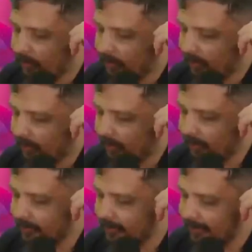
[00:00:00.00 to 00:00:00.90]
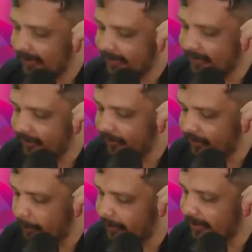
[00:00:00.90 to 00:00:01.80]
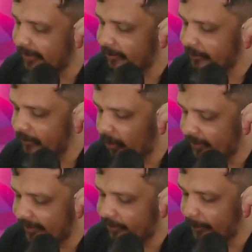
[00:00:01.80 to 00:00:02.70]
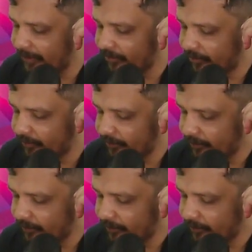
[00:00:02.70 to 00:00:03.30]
not relevant. The third category is given separately on the next page.